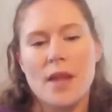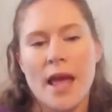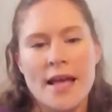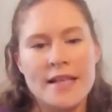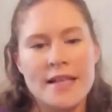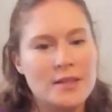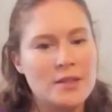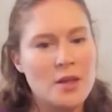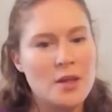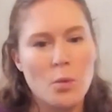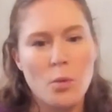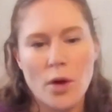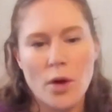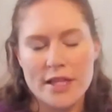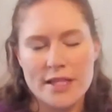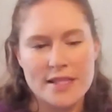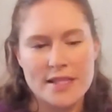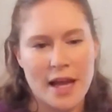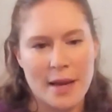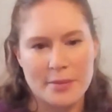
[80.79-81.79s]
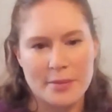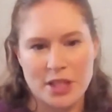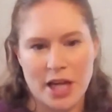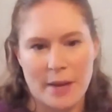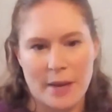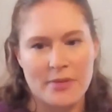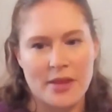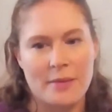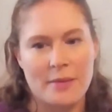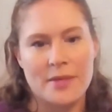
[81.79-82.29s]
as the one stop
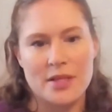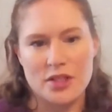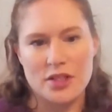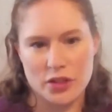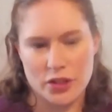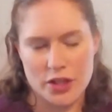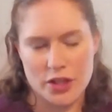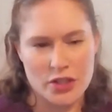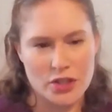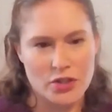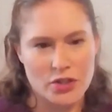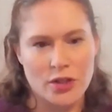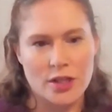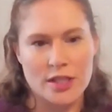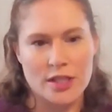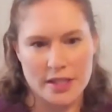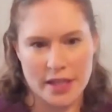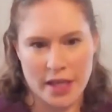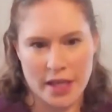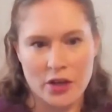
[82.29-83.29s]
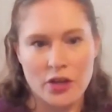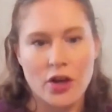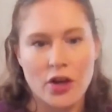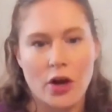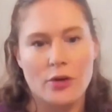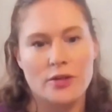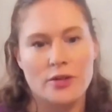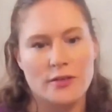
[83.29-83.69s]
shop that Missouri students can go